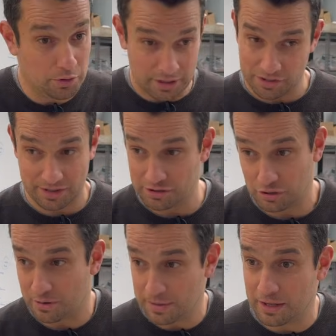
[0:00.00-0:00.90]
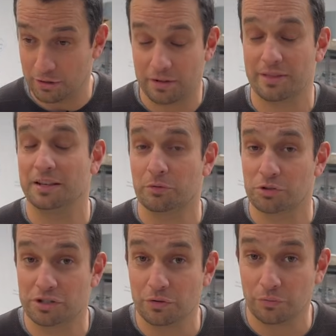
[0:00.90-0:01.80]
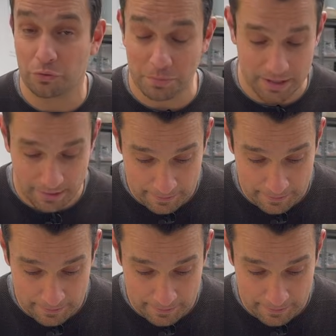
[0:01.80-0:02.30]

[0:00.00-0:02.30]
There's going to be another thing that was new for me,